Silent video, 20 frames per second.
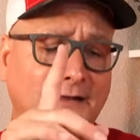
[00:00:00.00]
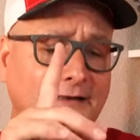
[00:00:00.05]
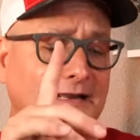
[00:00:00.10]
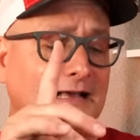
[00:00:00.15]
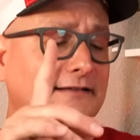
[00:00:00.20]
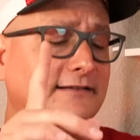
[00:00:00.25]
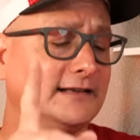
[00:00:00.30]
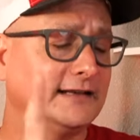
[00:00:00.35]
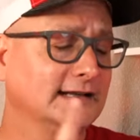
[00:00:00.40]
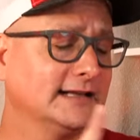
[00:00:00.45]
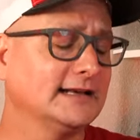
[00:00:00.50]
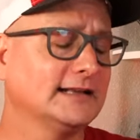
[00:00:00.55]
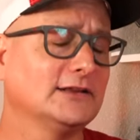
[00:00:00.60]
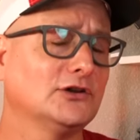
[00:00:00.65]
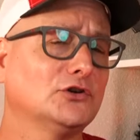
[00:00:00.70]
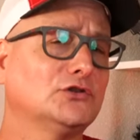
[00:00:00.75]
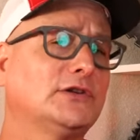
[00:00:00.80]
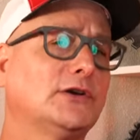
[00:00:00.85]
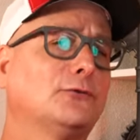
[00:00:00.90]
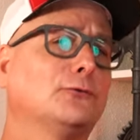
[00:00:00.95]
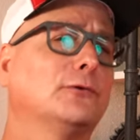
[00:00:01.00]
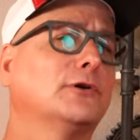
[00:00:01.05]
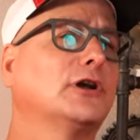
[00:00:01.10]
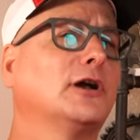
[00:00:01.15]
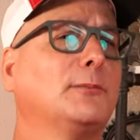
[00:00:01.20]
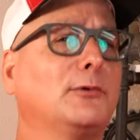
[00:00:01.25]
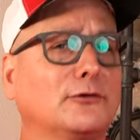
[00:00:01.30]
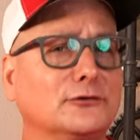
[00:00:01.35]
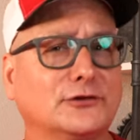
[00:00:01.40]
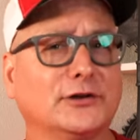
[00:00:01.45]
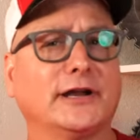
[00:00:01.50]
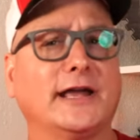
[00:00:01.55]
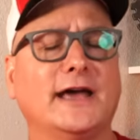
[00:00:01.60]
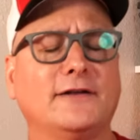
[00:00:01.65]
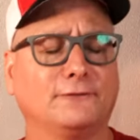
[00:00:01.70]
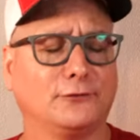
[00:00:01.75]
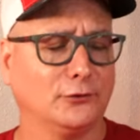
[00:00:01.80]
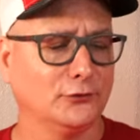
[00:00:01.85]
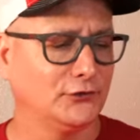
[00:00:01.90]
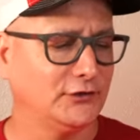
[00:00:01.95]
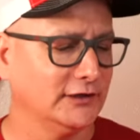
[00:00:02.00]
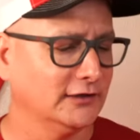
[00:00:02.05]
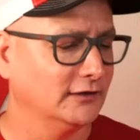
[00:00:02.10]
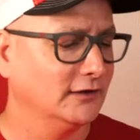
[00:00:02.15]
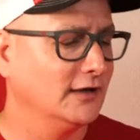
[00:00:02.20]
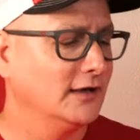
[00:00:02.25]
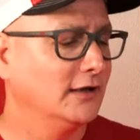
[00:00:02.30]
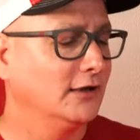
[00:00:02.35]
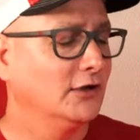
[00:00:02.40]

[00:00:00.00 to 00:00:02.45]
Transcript: Now it's gonna get a little different when we come over to the headphones here.